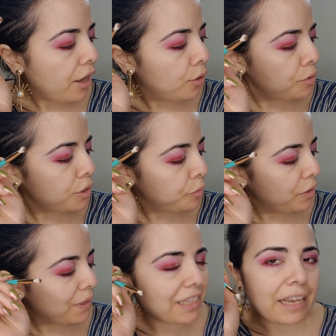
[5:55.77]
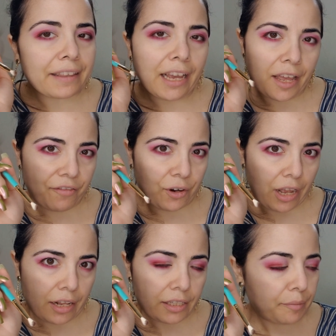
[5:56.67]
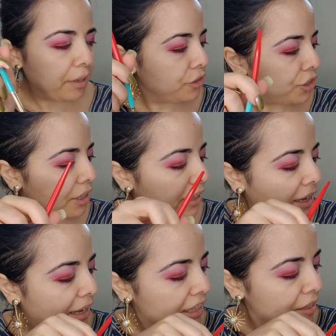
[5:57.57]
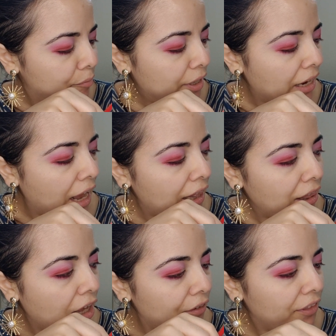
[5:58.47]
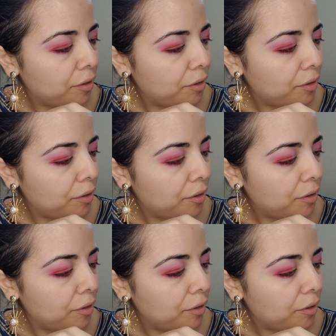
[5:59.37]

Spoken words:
Also, beauties, I think I forgot to mention this, but I love the